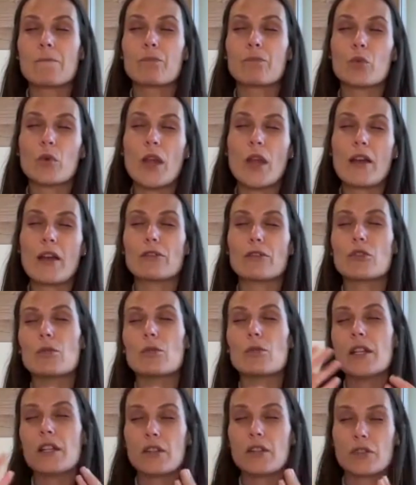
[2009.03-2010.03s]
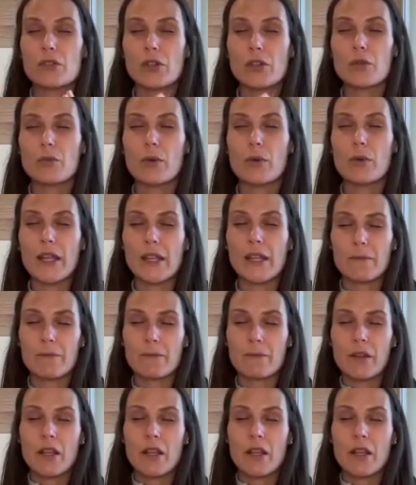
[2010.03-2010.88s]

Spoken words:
we have to be in a certain way,